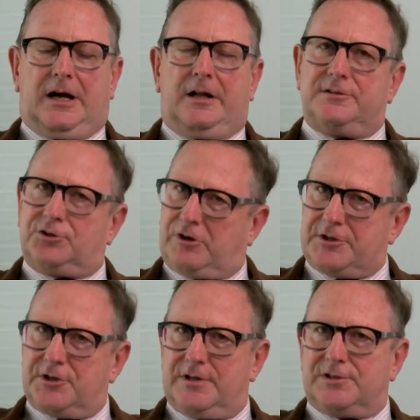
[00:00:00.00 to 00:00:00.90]
I'll
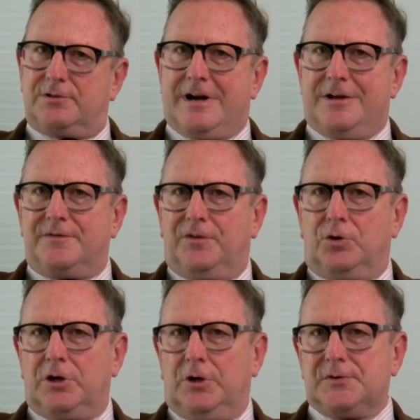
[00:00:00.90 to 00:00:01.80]
structure this around
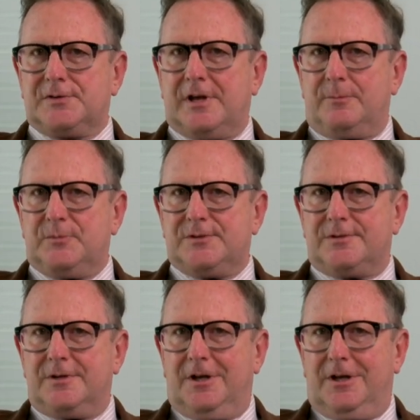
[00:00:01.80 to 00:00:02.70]
four
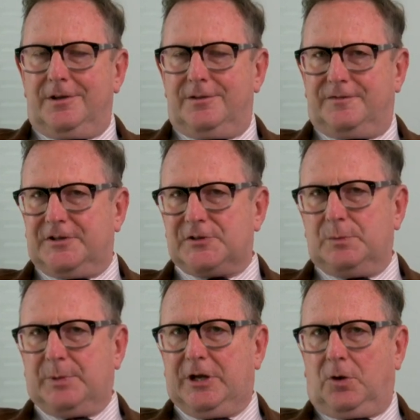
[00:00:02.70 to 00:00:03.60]
concepts. The first
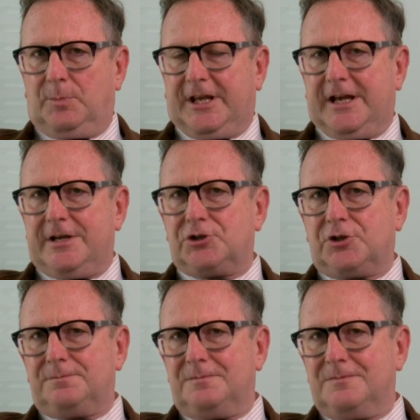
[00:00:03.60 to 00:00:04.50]
would be
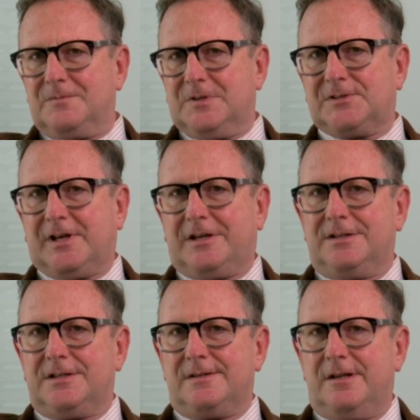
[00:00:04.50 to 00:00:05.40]
obligation, the
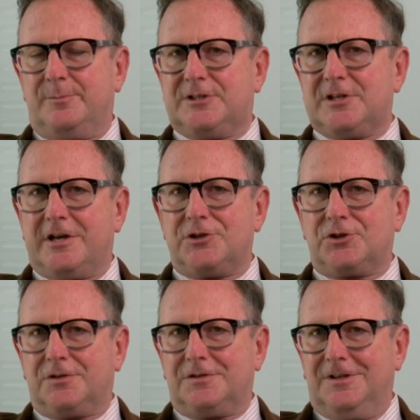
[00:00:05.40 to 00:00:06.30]
second is
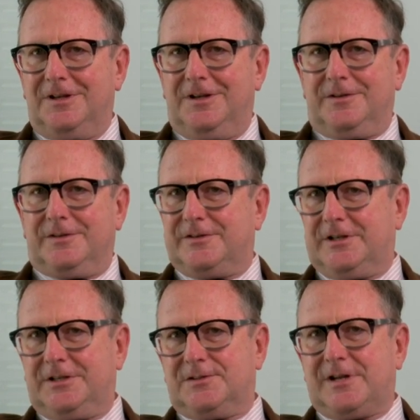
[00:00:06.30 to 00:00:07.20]
limitation, the
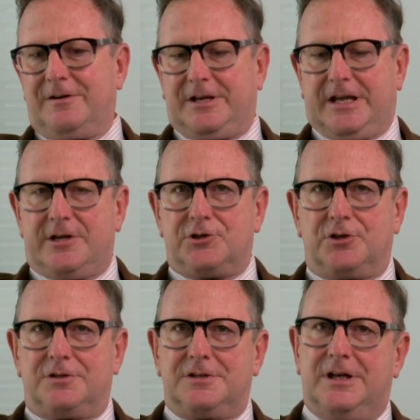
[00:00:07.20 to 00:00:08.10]
third is
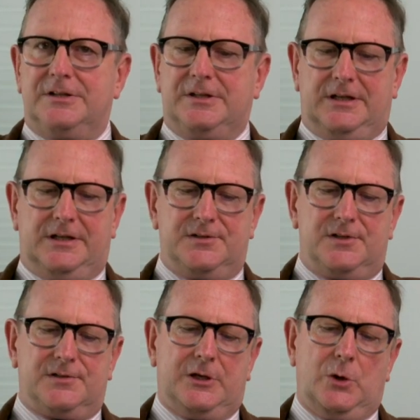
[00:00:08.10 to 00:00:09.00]
derogation, and the last
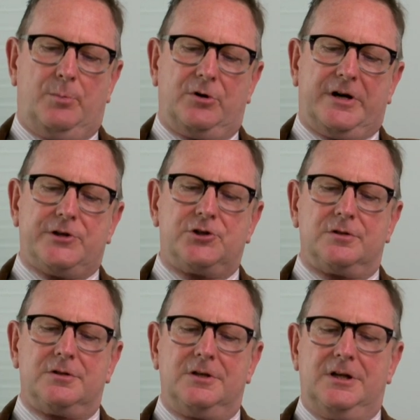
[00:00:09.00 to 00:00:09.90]
is
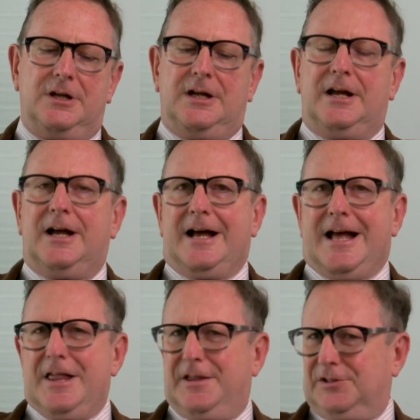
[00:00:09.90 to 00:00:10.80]
cooperation.
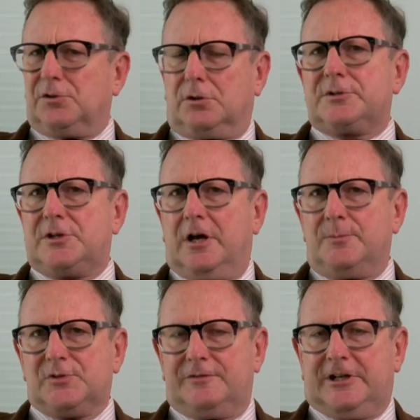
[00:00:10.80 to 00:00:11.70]
These are all
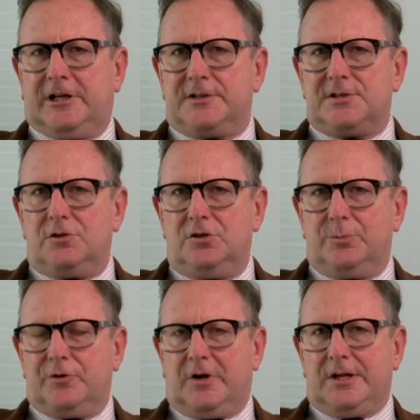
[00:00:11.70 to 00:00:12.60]
terms of art in
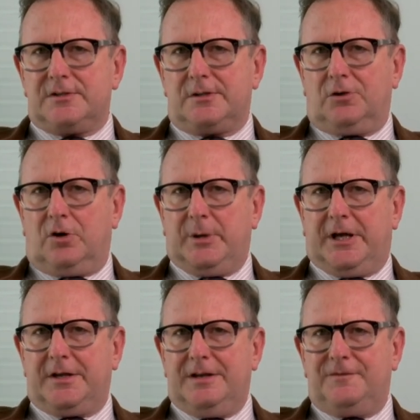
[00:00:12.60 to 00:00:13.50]
human rights law,
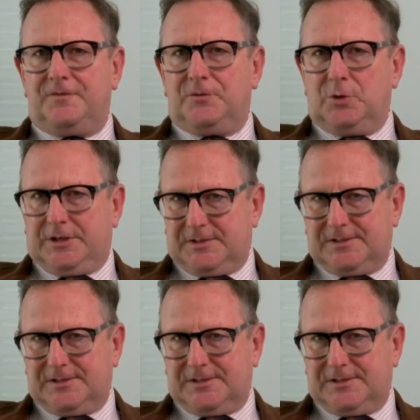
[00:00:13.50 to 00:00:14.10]
but if you